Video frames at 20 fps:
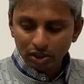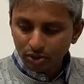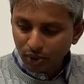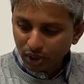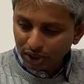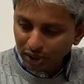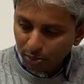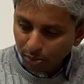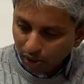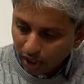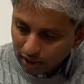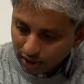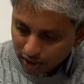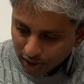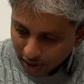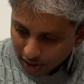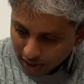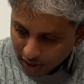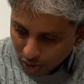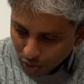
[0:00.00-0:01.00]
So for example, let's
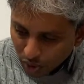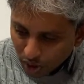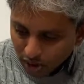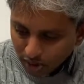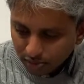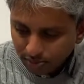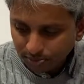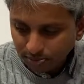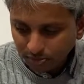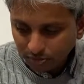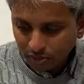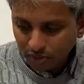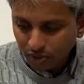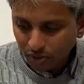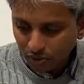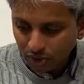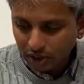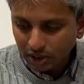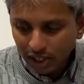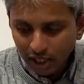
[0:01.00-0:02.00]
take this one,
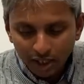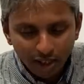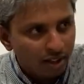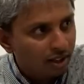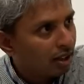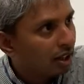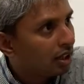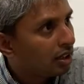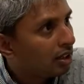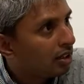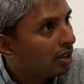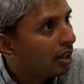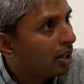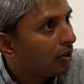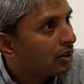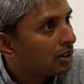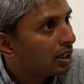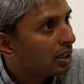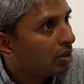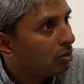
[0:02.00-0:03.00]
which is highly unlikely that I
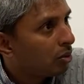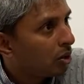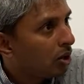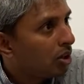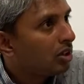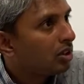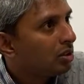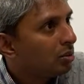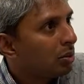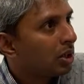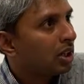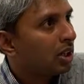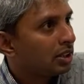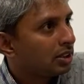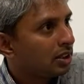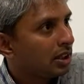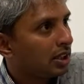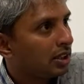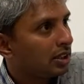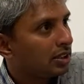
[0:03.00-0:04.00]
will settle for. But let's
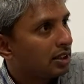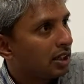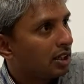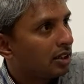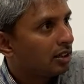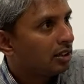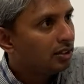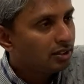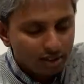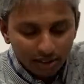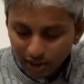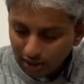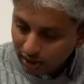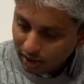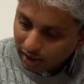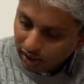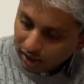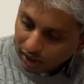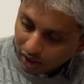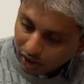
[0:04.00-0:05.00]
take this kettle.
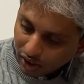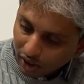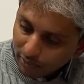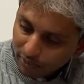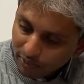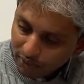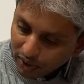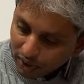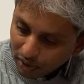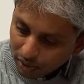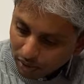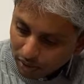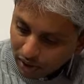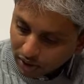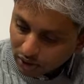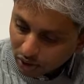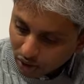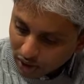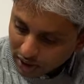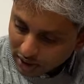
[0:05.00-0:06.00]
Okay, fine.
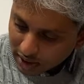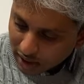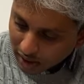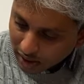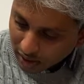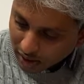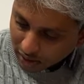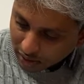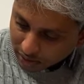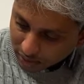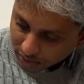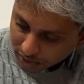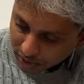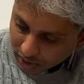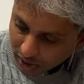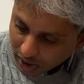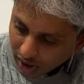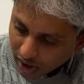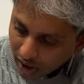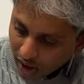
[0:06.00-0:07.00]
So this kettle,
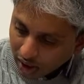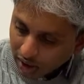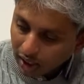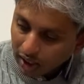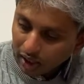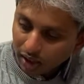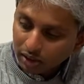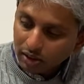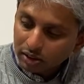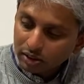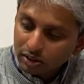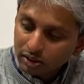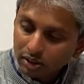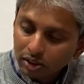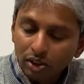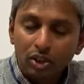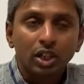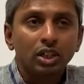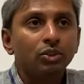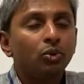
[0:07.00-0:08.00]
and then
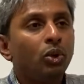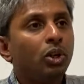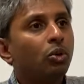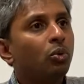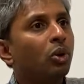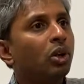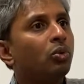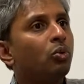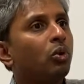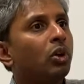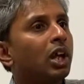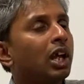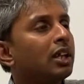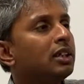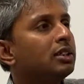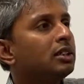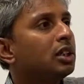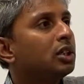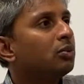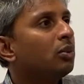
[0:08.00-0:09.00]
okay, what I can
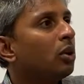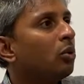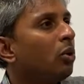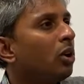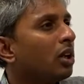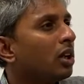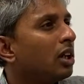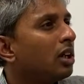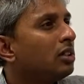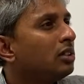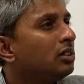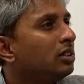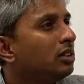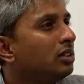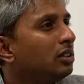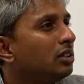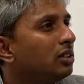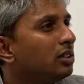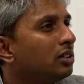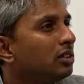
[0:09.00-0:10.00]
search for? Water kettle.
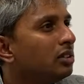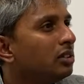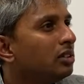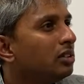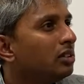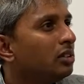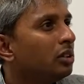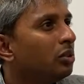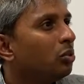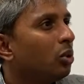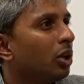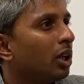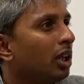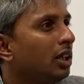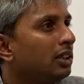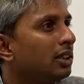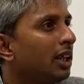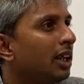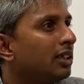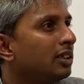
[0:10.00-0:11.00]
What
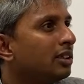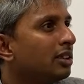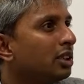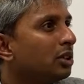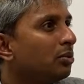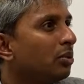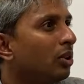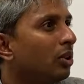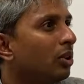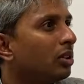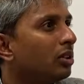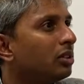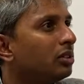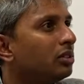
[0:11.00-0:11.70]
else can I search for?